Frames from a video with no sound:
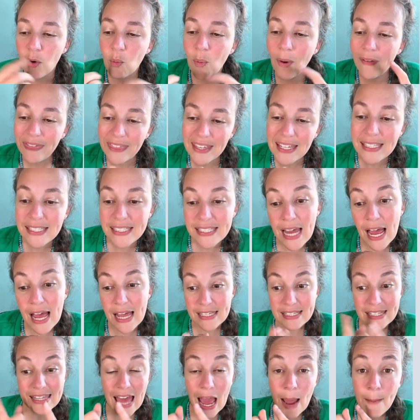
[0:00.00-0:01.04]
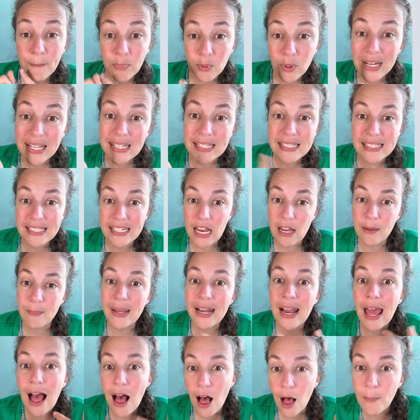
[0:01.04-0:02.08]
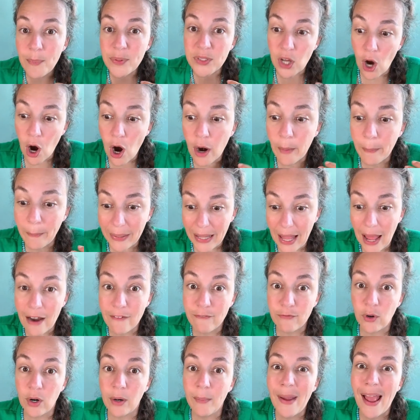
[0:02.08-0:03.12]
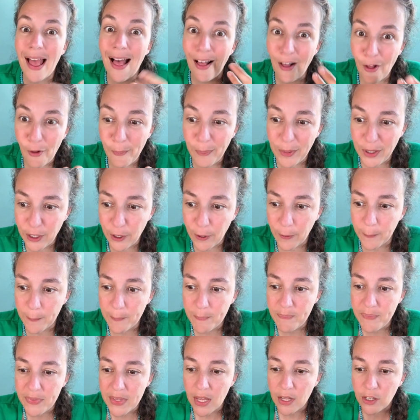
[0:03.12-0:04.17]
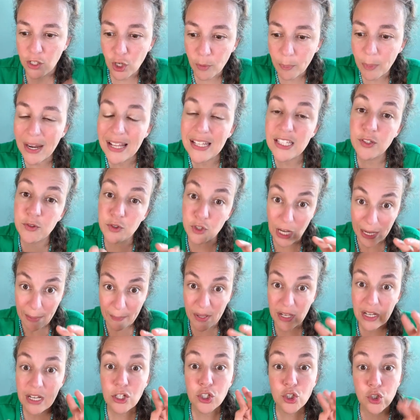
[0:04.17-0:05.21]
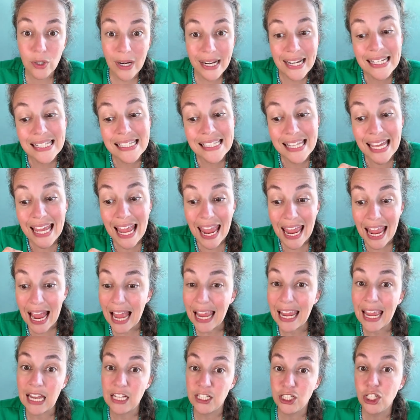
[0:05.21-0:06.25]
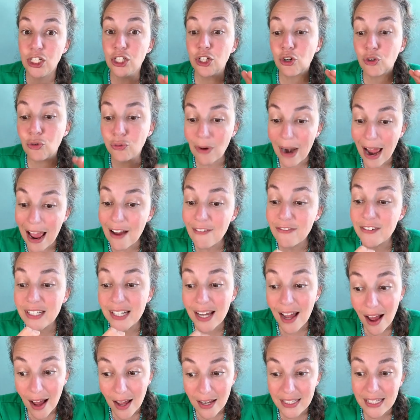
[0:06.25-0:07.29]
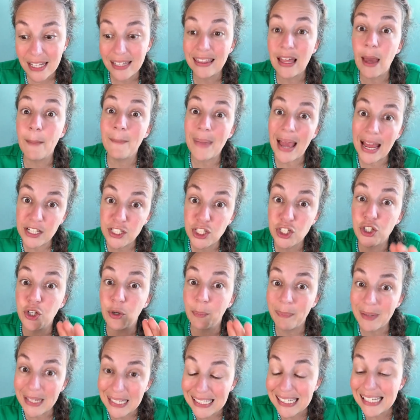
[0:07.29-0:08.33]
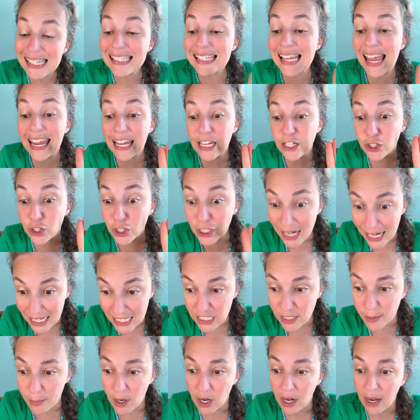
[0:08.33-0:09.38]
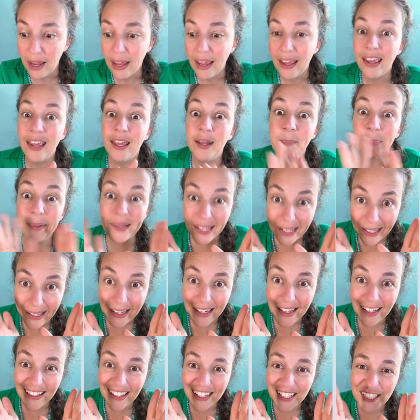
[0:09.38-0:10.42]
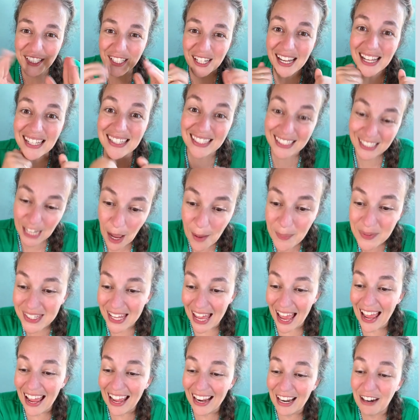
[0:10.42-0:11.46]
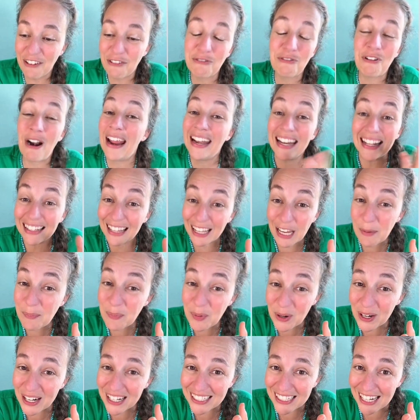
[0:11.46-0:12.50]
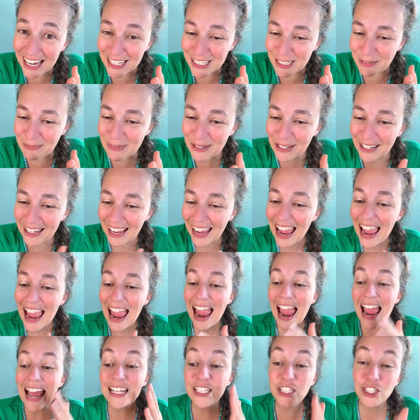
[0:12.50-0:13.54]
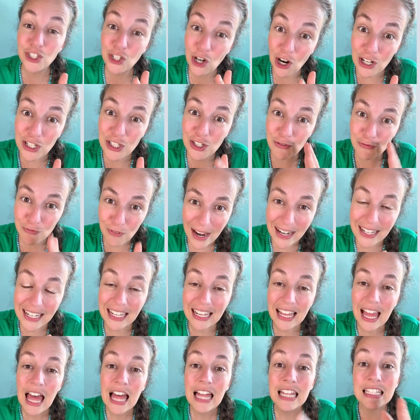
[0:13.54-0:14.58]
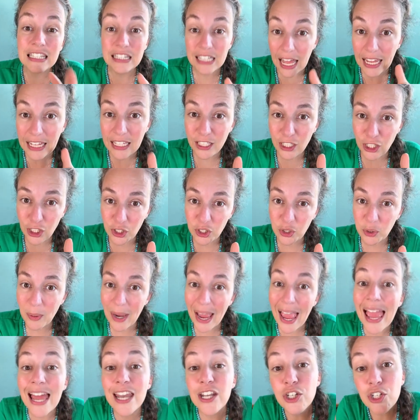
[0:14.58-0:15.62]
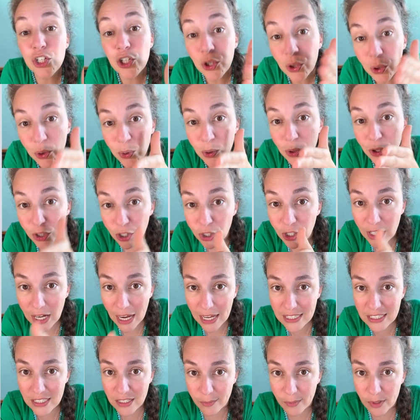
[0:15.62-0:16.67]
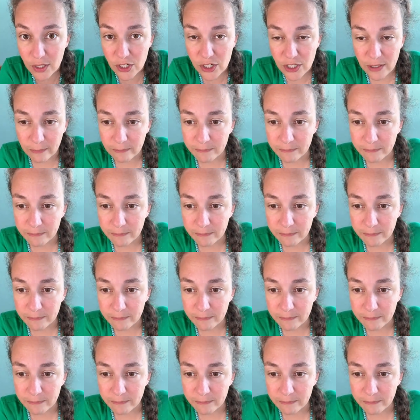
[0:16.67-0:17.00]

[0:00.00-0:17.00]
this does, that brand statement helps our platform help you. Your brand statement trains the AI engine to craft content that matches your business and your customer. In plain English, it stops writing like a boring textbook and starts writing like you and to your customers.